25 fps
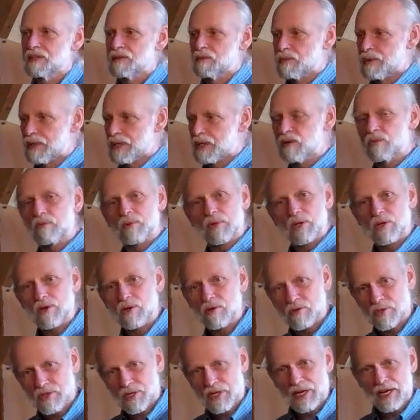Well,
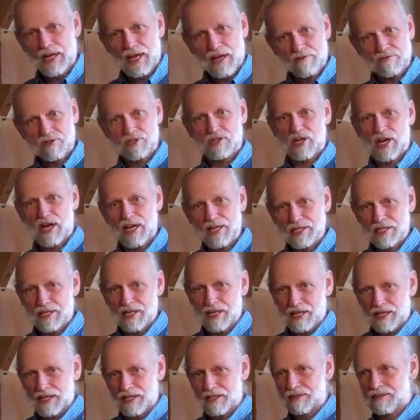Willow's going to have a
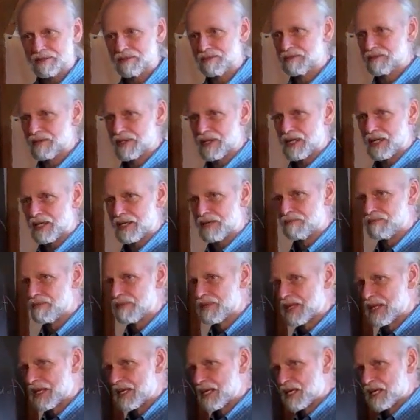sidekick,
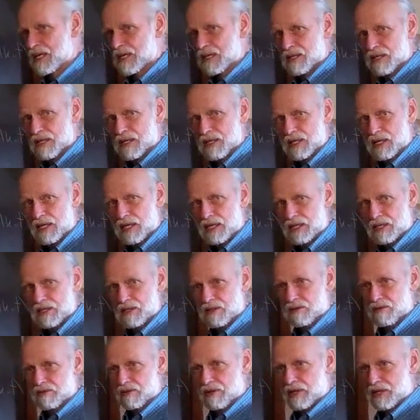
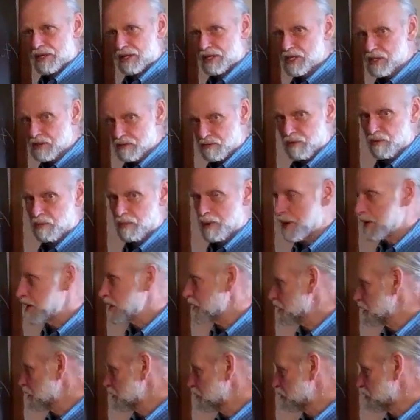at least for
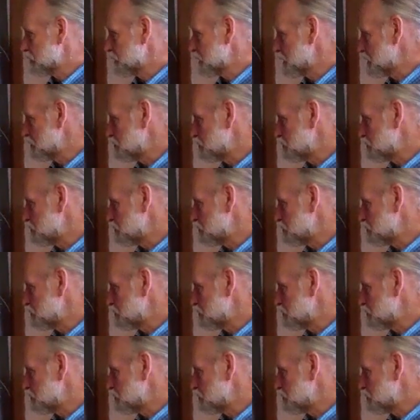part of the